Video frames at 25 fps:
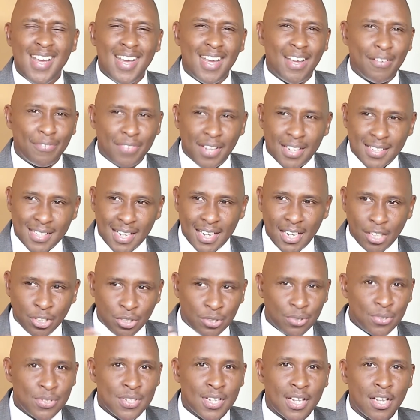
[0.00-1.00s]
If there's
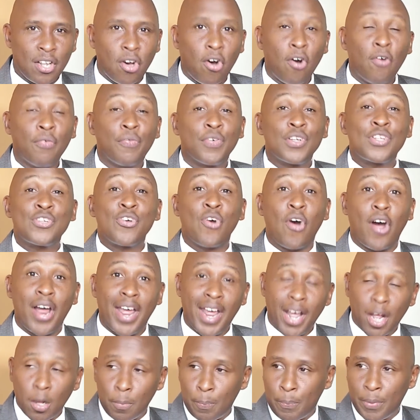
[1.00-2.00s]
issues in the office, you're
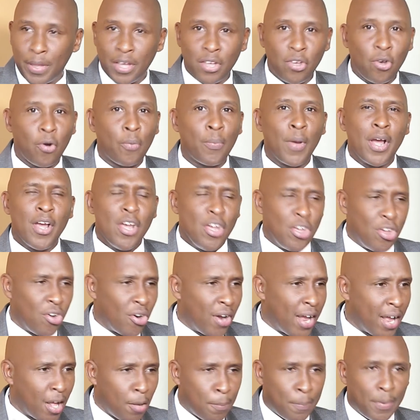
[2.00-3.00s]
helping.
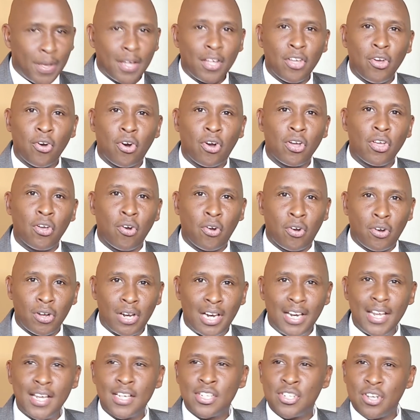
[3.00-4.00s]
You're helping your
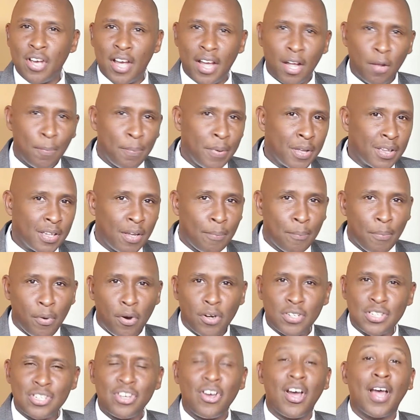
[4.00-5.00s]
colleagues, you're helping the
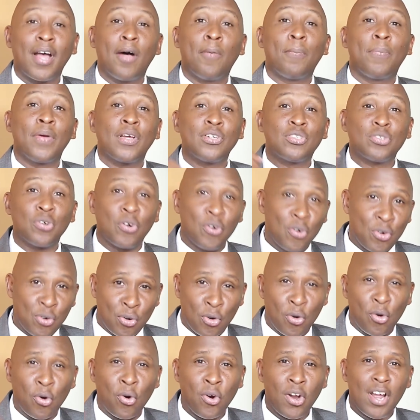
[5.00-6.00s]
boss, you're helping to
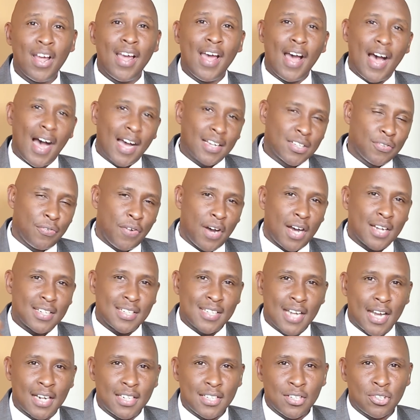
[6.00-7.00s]
grow as far
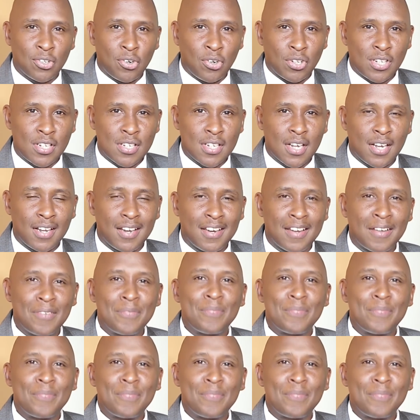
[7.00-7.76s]
as that is concerned.